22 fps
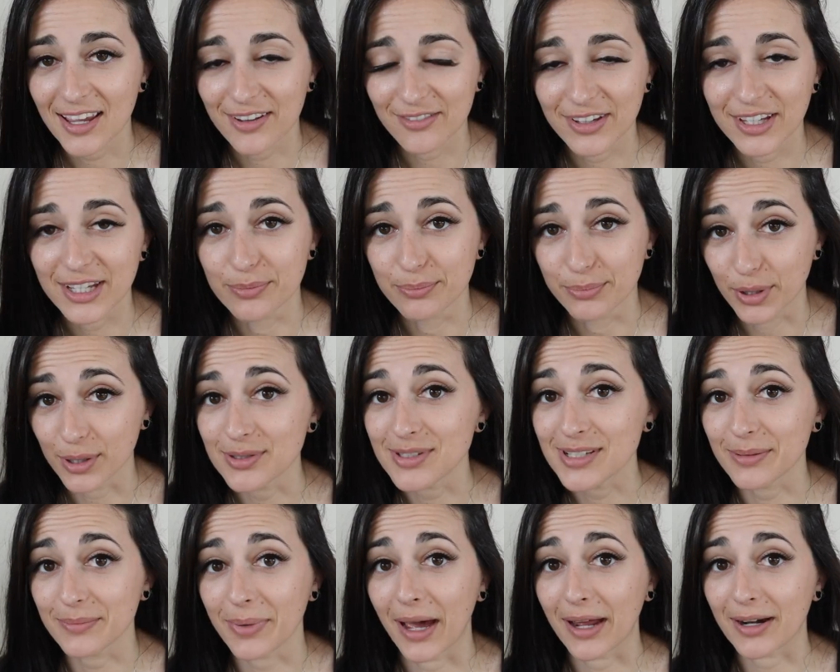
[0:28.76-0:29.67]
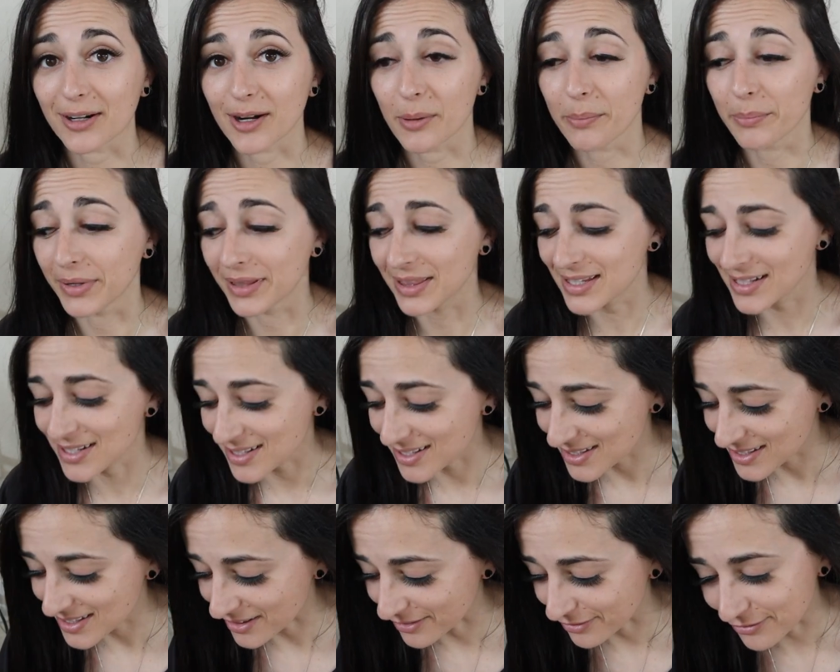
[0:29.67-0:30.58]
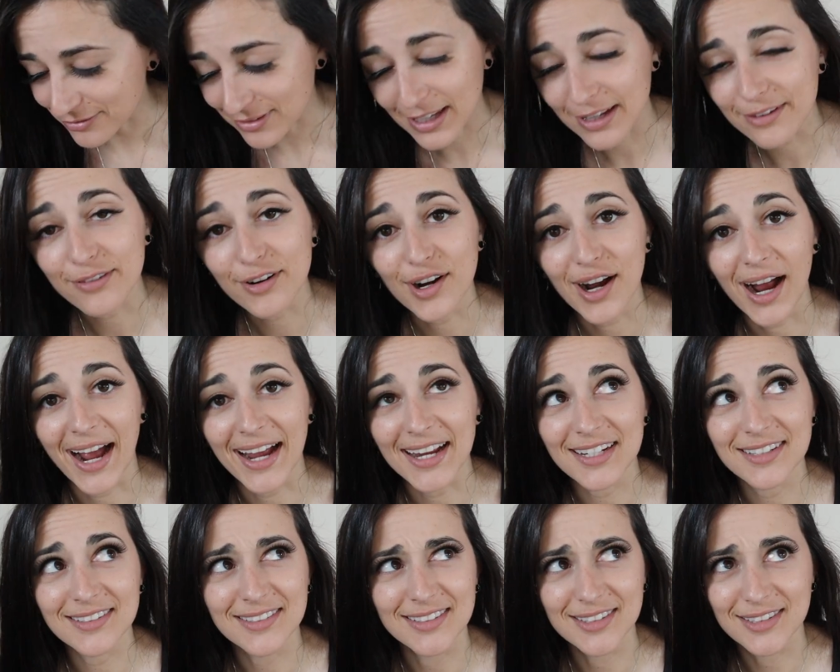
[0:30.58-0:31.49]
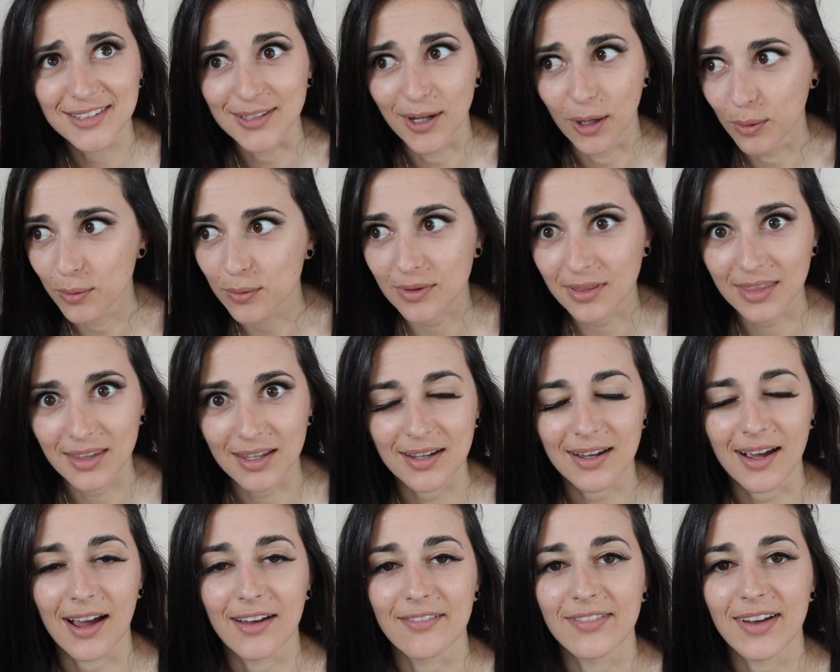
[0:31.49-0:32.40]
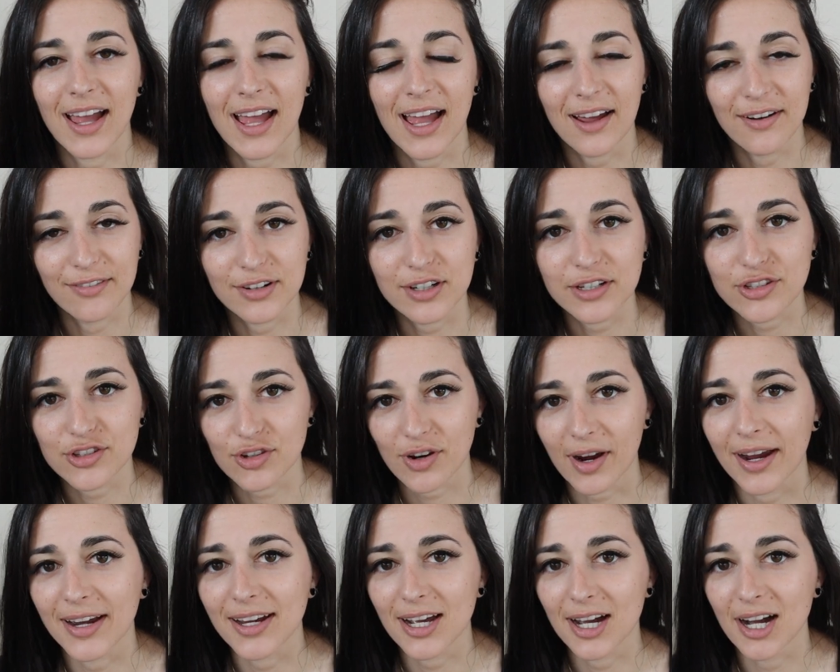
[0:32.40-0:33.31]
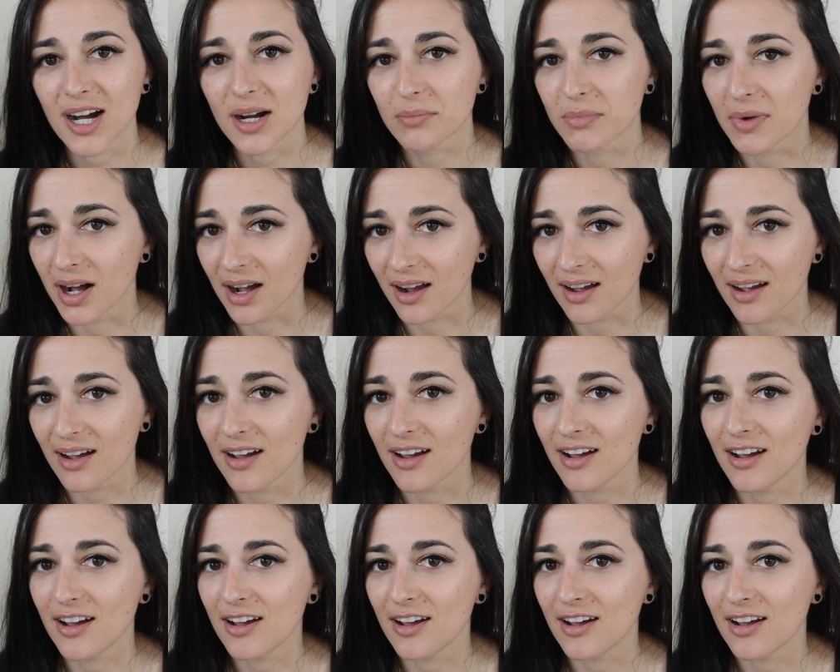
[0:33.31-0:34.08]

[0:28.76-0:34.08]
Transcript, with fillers: a vegan protein powder, but this is a flavor I don't think I've ever tried among